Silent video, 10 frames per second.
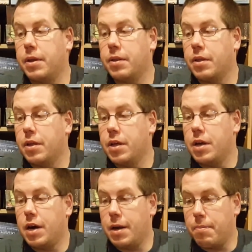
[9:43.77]
But
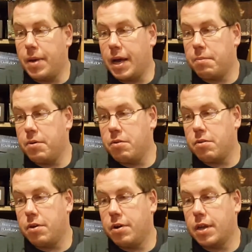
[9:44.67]
I
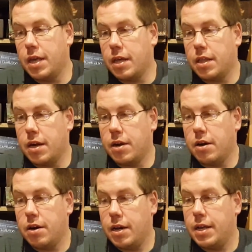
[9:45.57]
backed both on
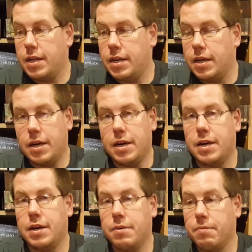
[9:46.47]
Kickstarter, and